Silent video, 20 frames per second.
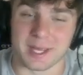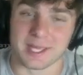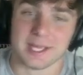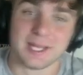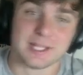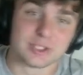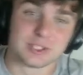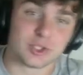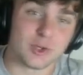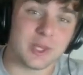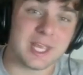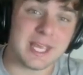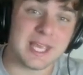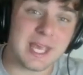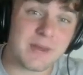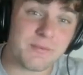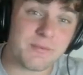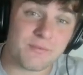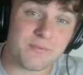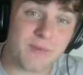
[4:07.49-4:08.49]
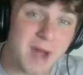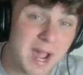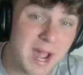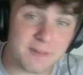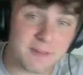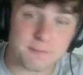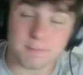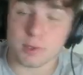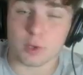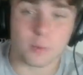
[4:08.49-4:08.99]
So you could get five
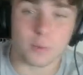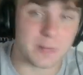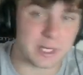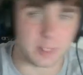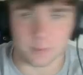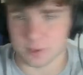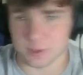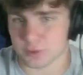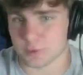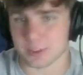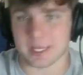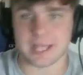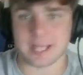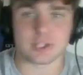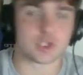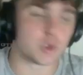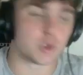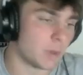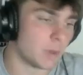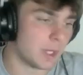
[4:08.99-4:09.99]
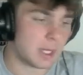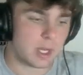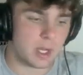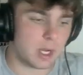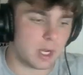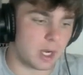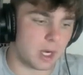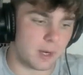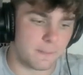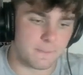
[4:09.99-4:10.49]
per week, which would get you,
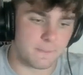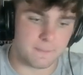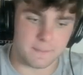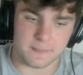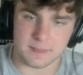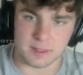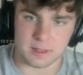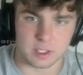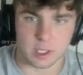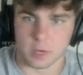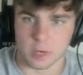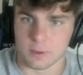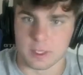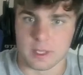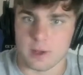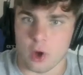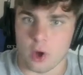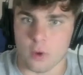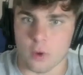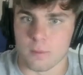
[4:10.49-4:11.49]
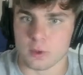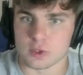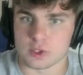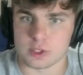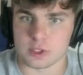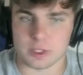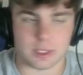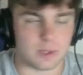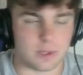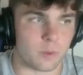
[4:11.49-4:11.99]
um, you know, almost
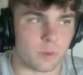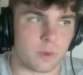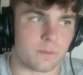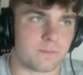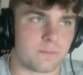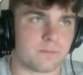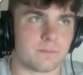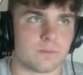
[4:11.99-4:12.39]
well,